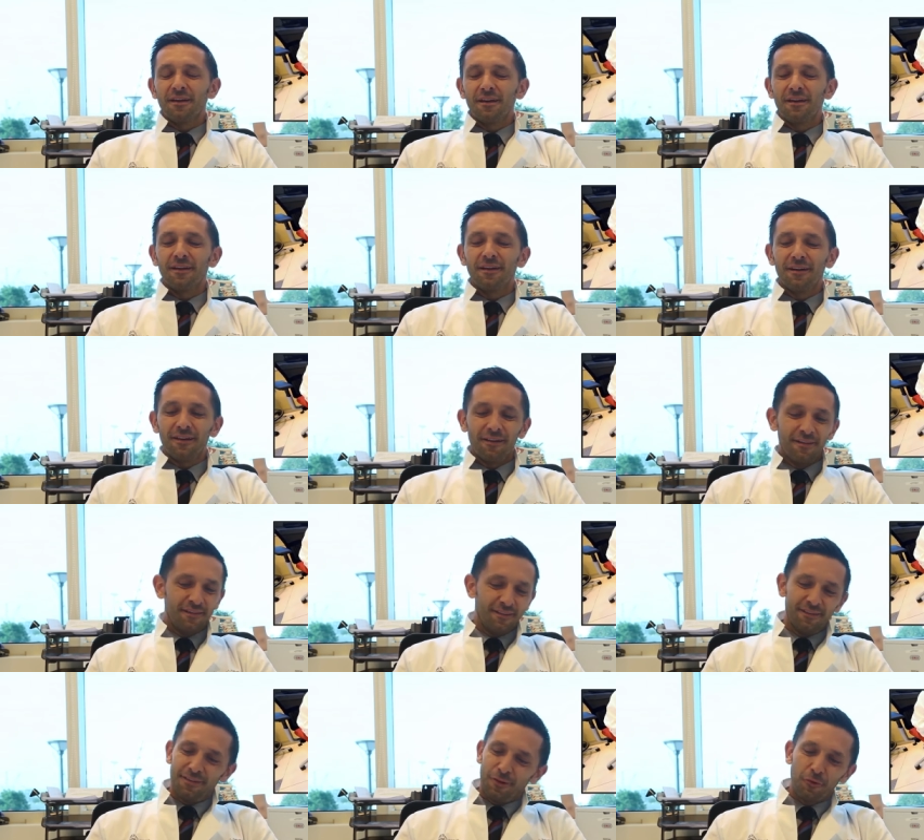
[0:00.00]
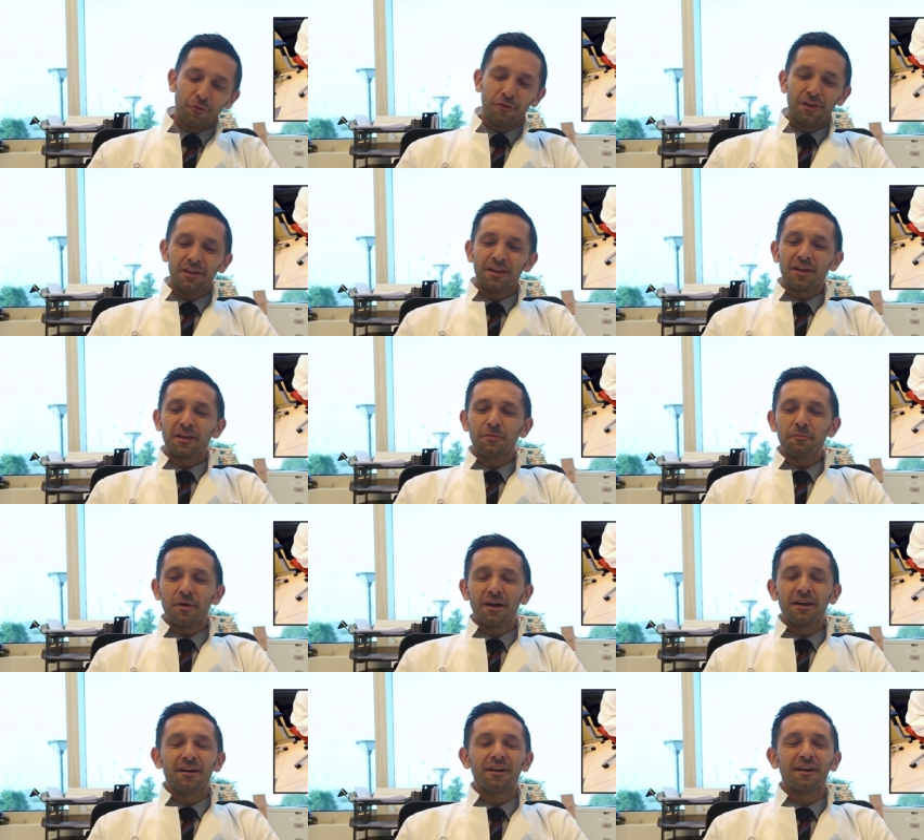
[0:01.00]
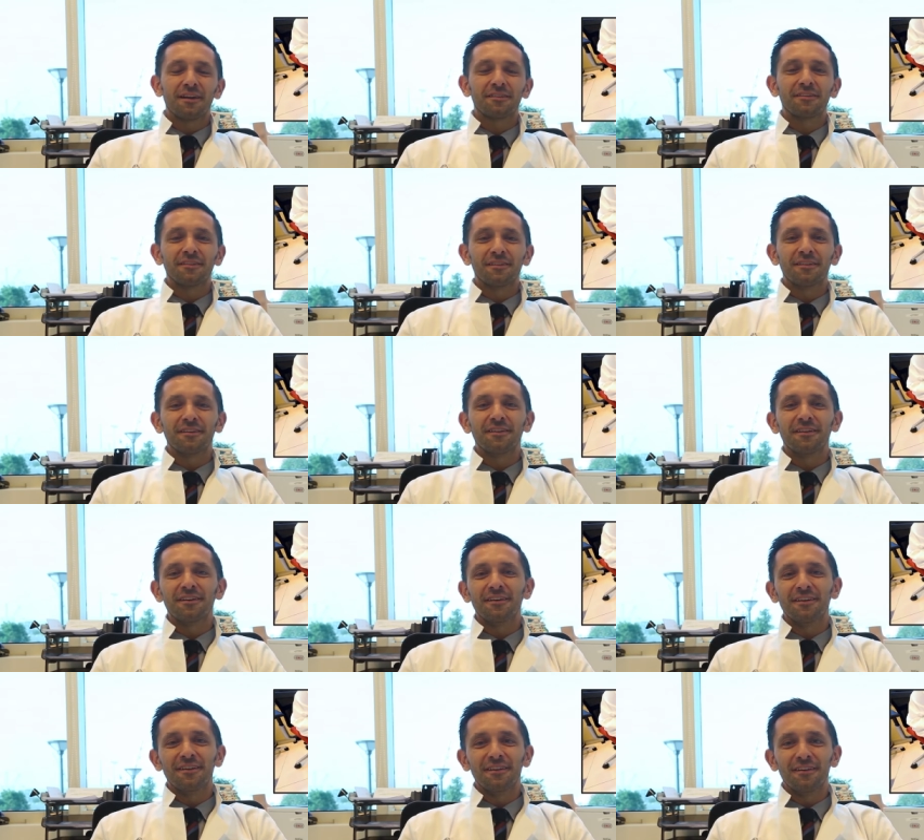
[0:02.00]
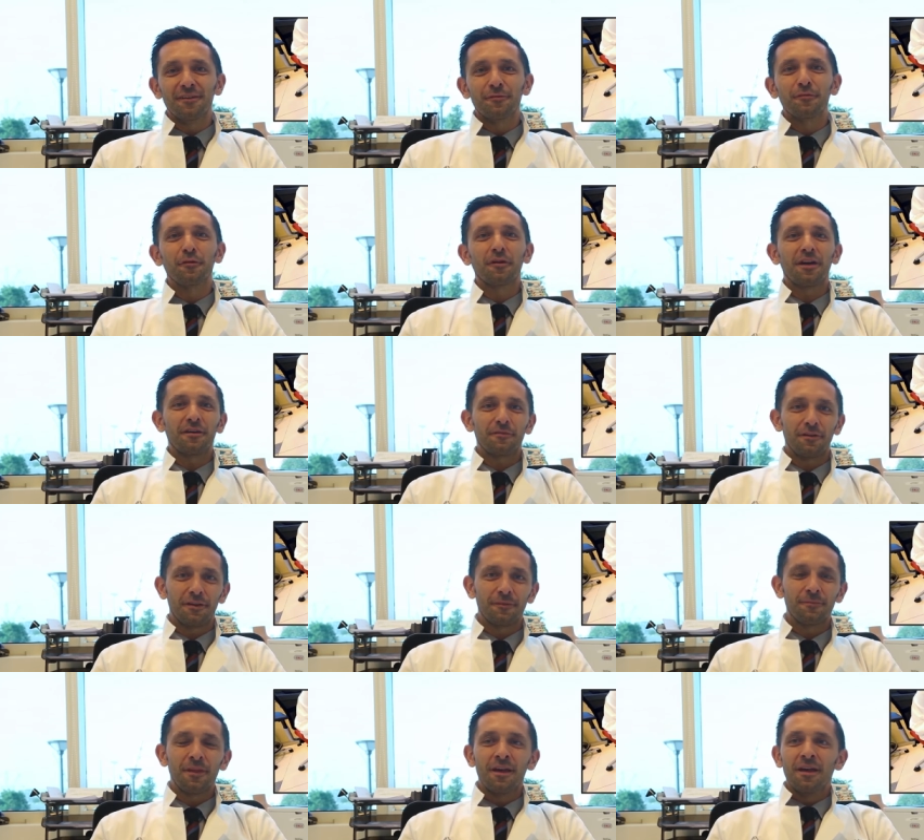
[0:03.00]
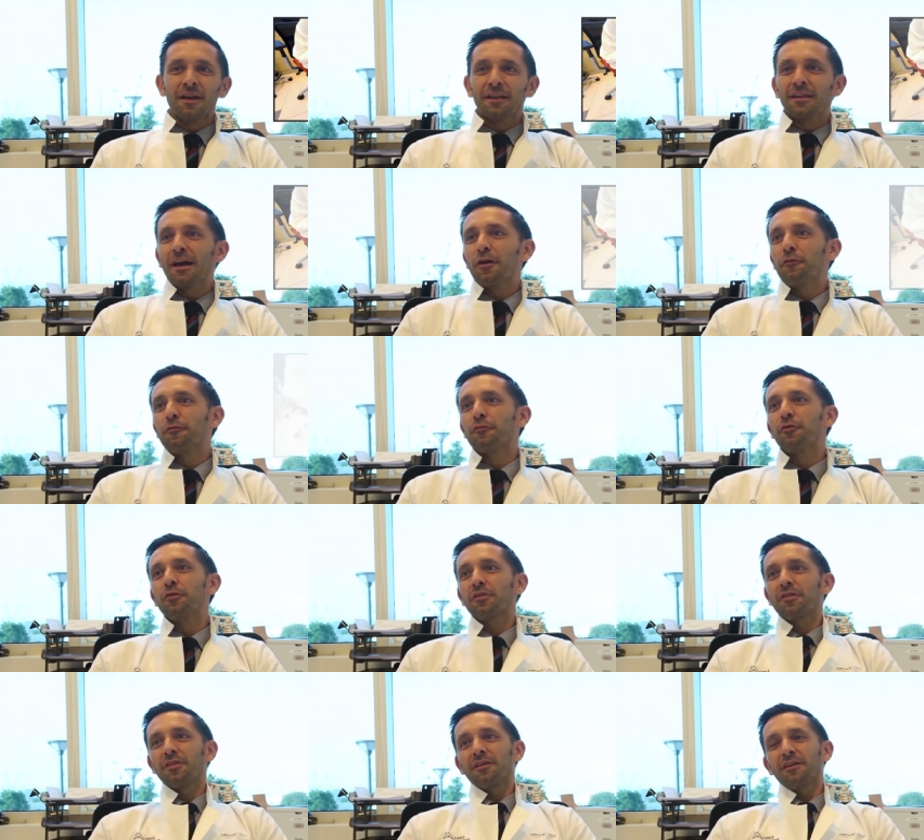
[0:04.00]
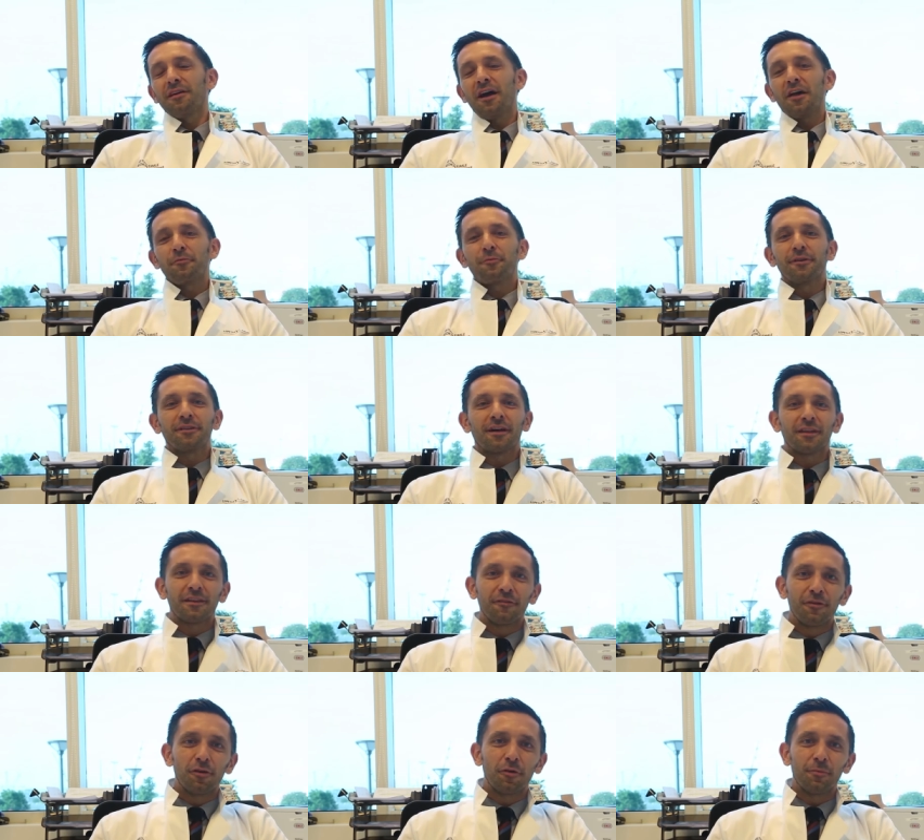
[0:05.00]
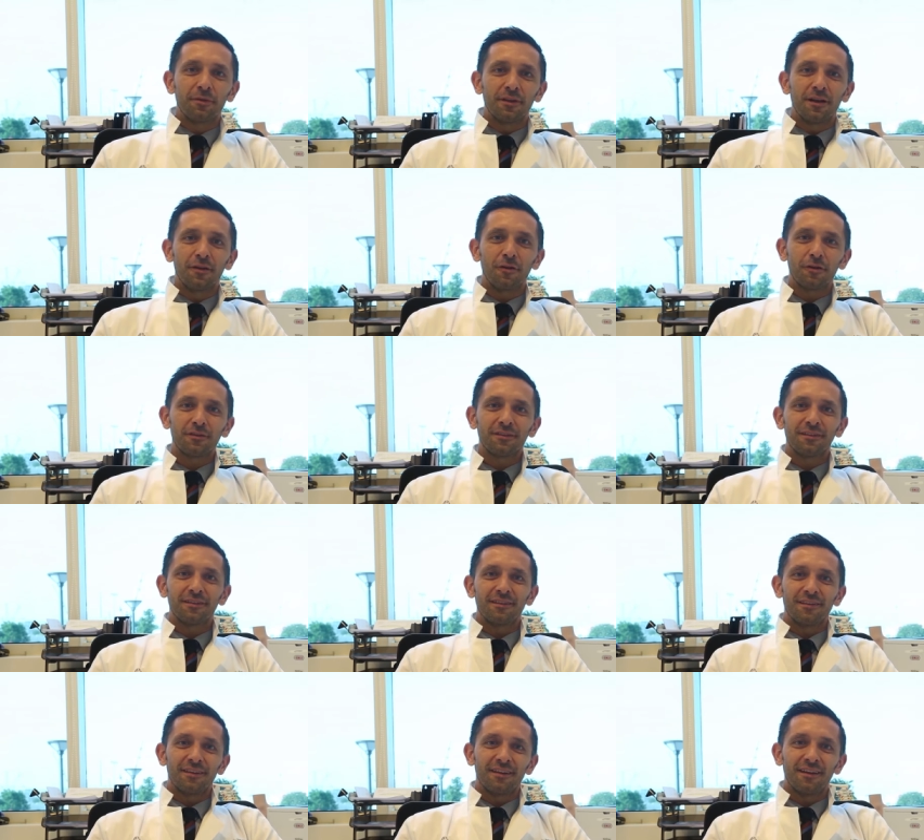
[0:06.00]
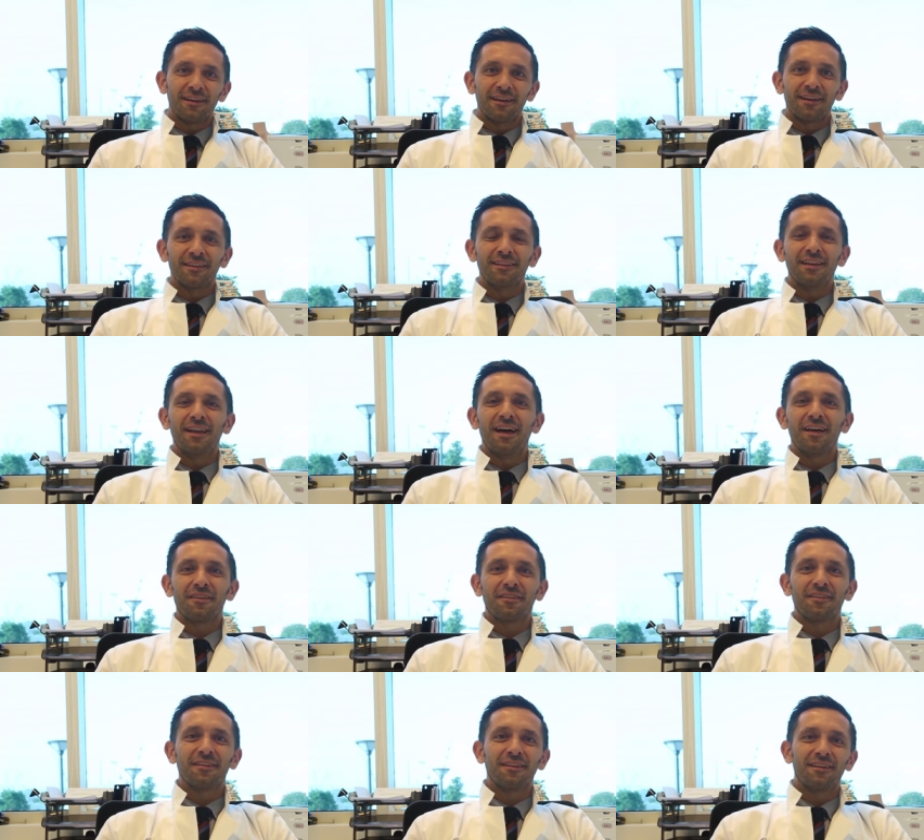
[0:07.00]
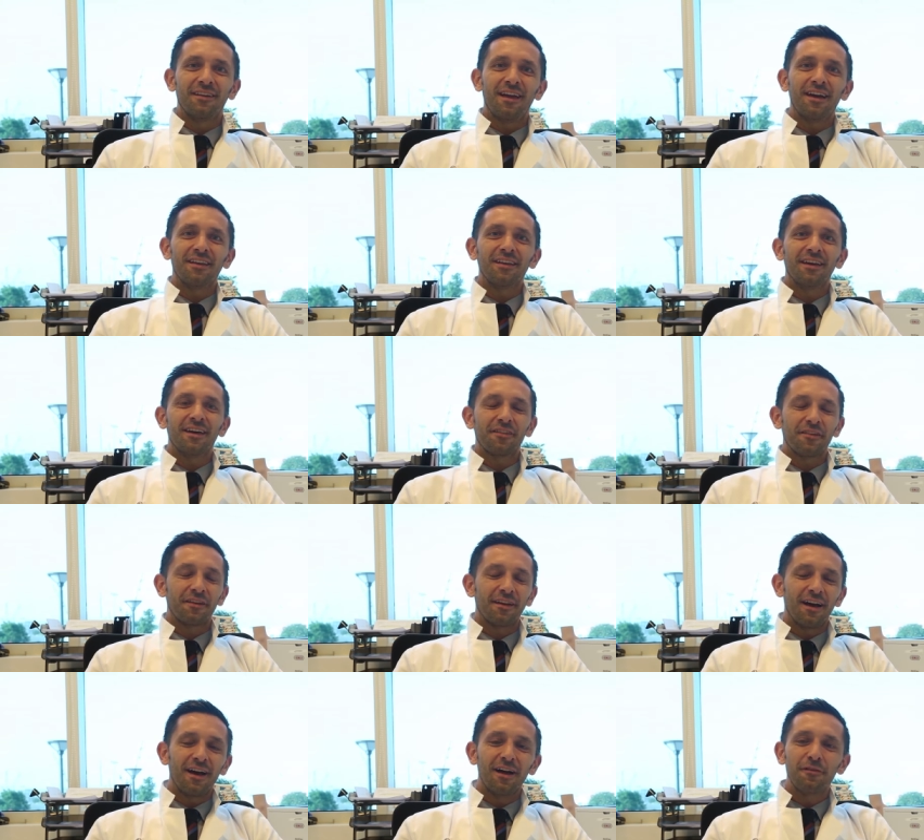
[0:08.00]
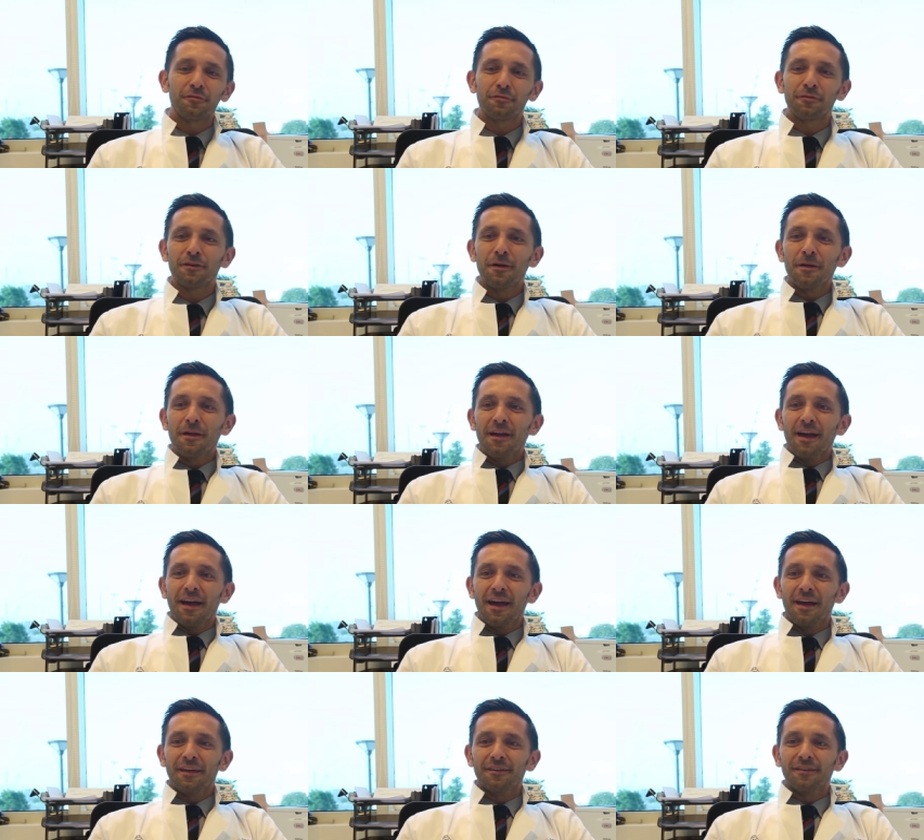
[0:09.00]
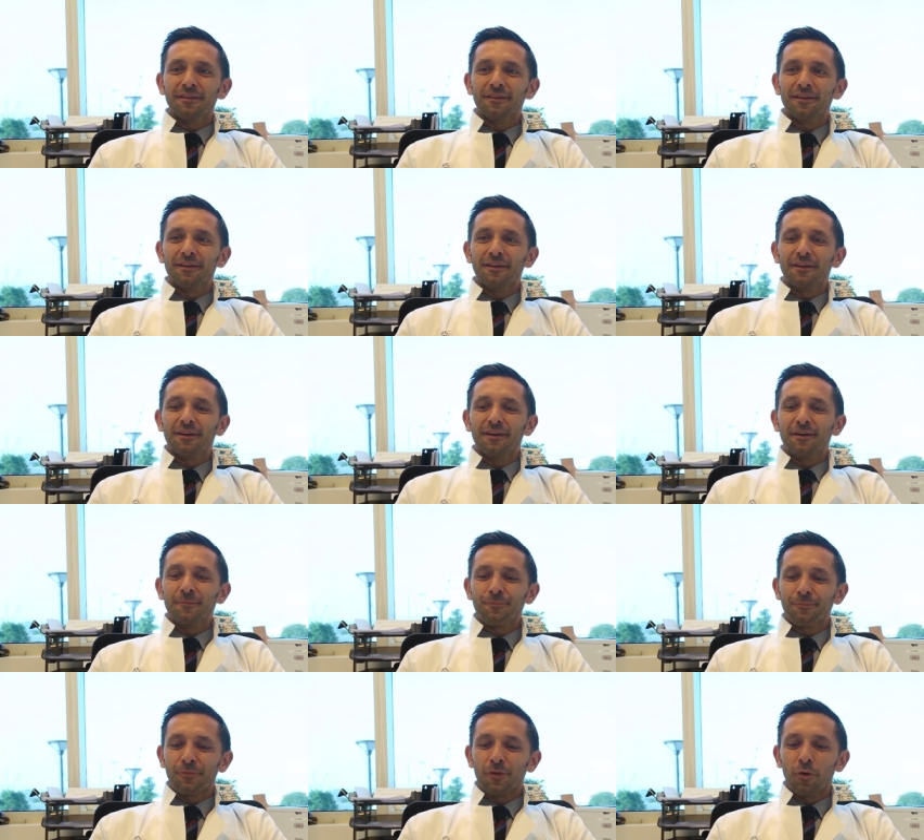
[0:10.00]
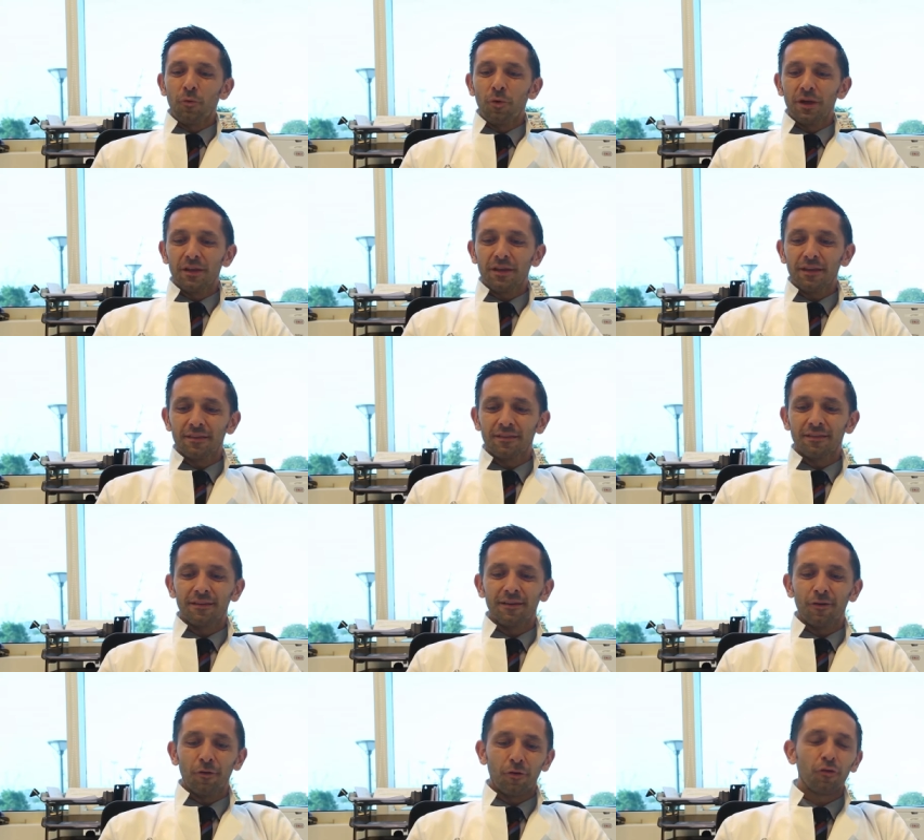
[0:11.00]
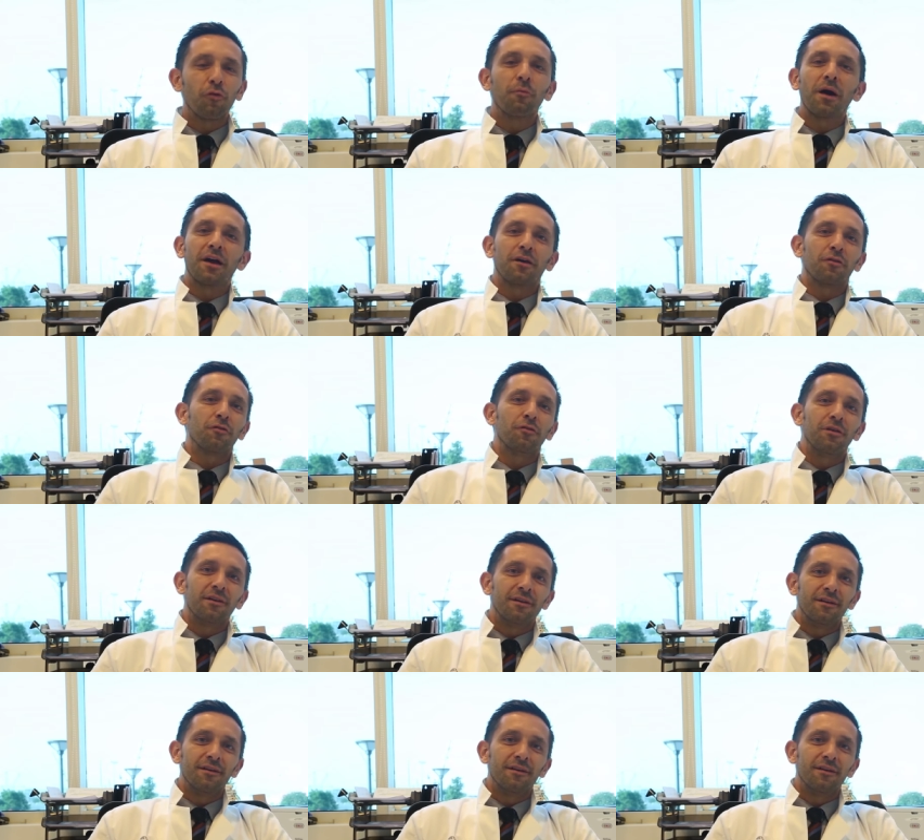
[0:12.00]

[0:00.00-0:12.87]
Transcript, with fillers: Eh, souvenir in my heart eh, eh, forever. Then, of course, uh, are developed a lot in the, in the last uh, nine years and a half. And um, with it, uh, also my role